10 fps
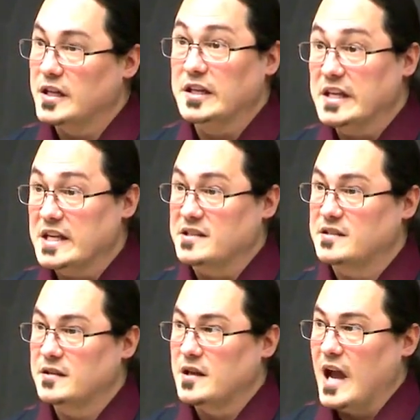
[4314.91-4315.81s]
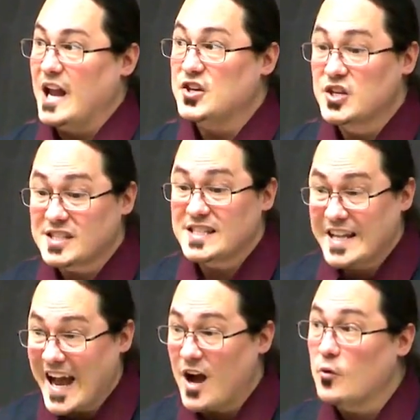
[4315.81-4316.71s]
At least. And just
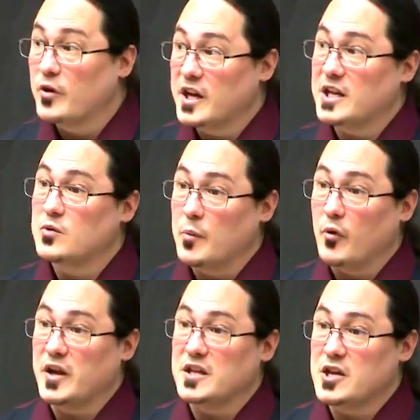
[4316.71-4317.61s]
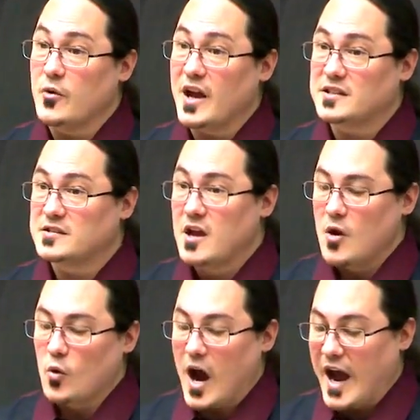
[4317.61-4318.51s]
now we're getting to a point in the US
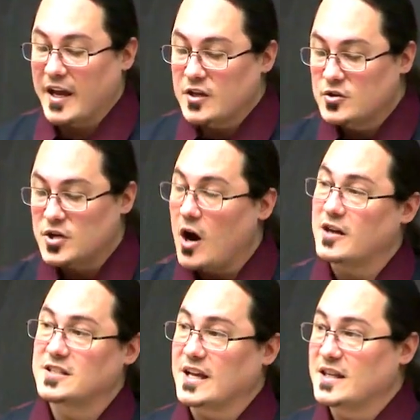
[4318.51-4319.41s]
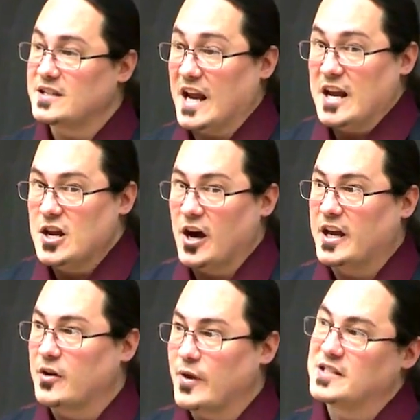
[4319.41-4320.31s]
where I can do talks like this and not
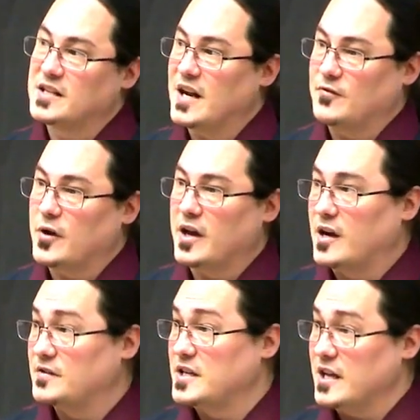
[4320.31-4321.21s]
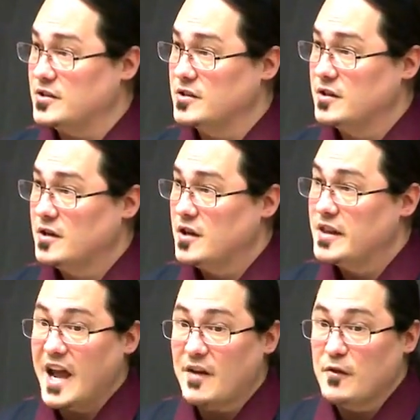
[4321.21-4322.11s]
get arrested after I get off stage.
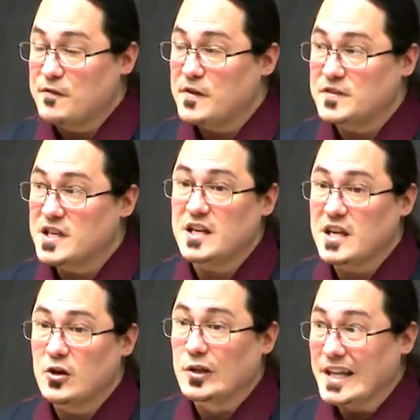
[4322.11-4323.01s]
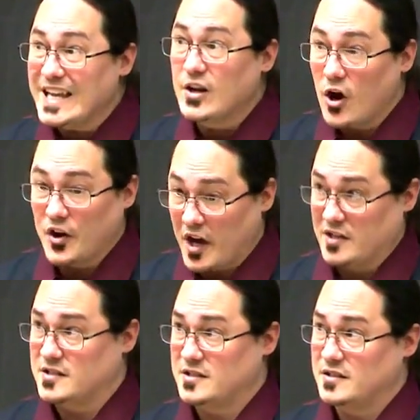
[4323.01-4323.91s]
They have a 15 year lead on
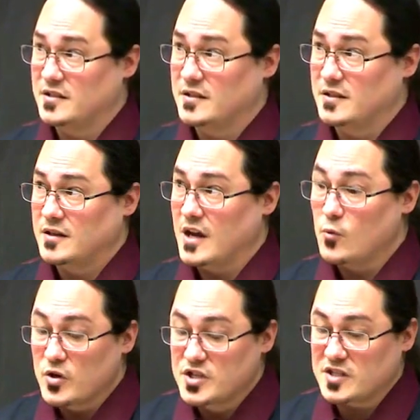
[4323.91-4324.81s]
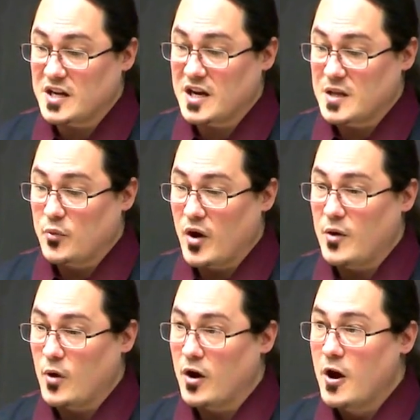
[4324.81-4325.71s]
us. And we're just getting to the
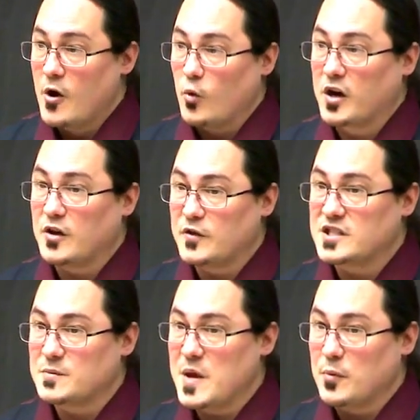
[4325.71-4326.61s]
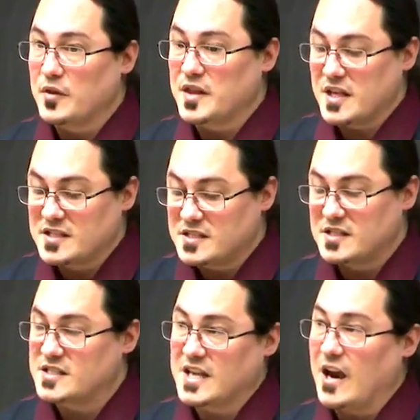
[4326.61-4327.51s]
point where we're convincing people that this
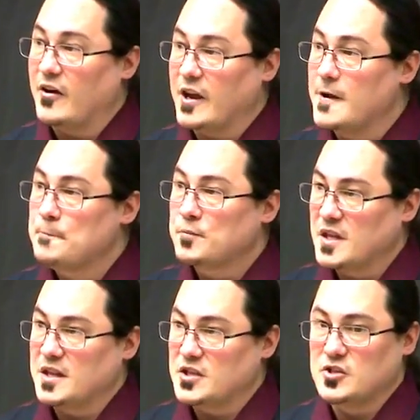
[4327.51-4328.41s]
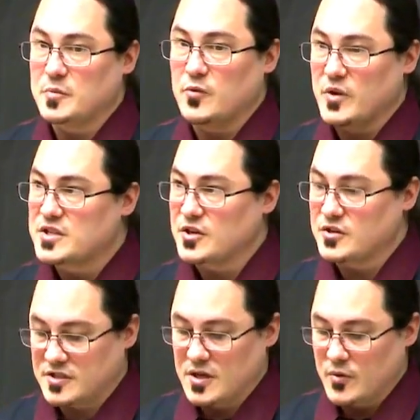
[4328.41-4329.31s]
isn't scary, that this should be
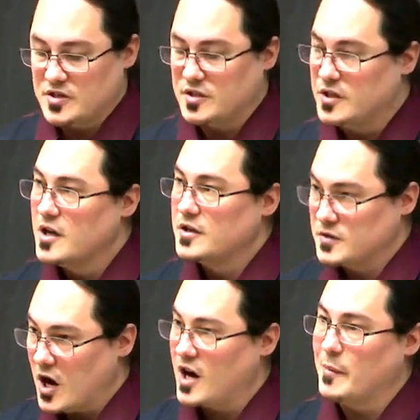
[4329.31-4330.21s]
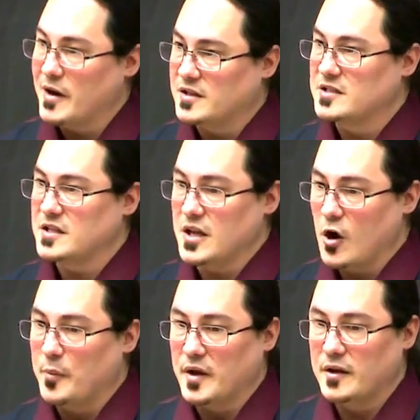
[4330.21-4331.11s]
researched, that we should talk about this in the
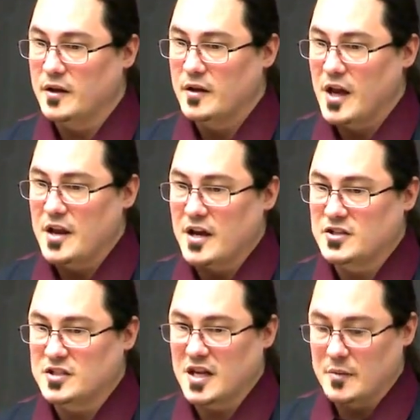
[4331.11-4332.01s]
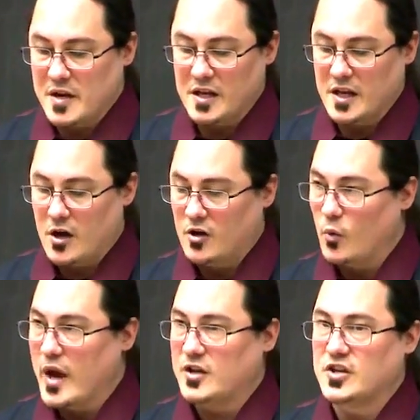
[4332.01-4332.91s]
open and not just get immediately hauled
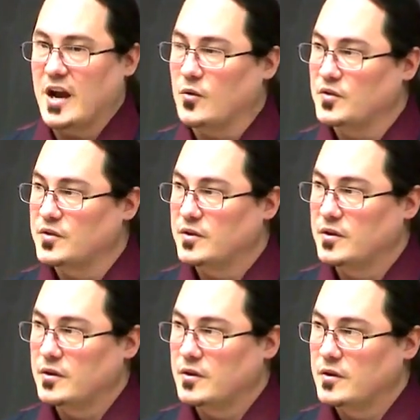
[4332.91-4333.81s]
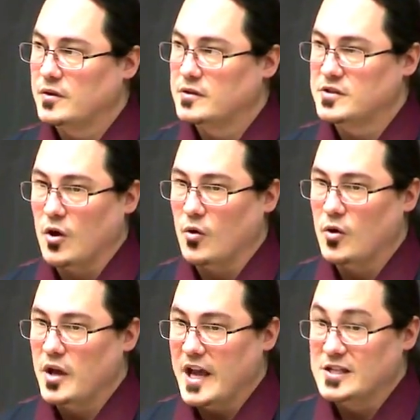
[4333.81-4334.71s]
away in shackles.
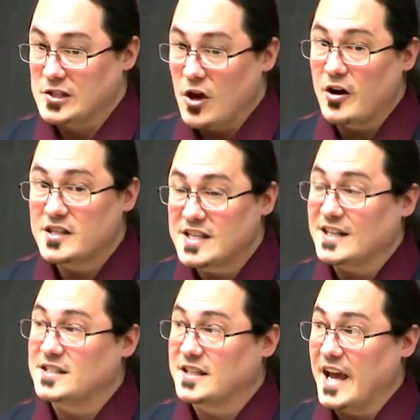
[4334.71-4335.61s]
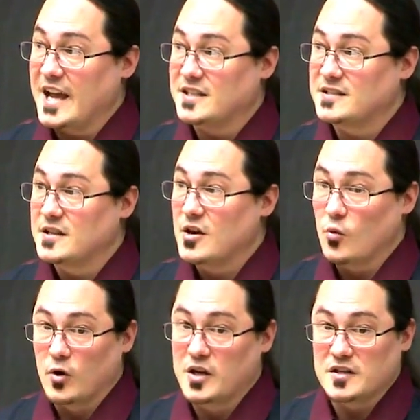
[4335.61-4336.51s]
So, as long as that's the case,
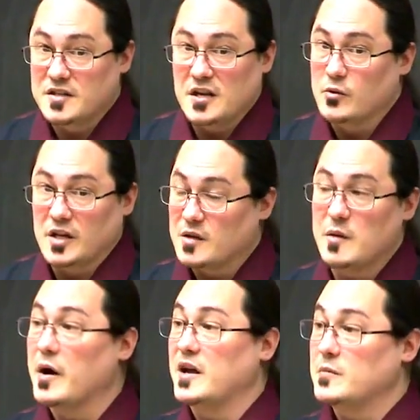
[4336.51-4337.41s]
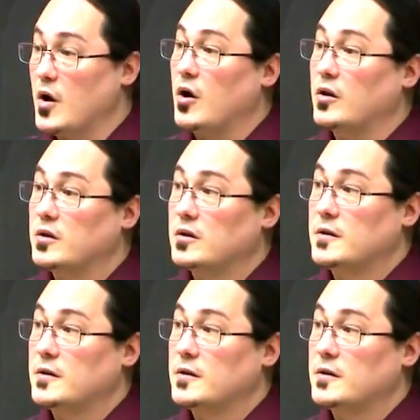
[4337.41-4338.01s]
we're continually going to be behind the ball.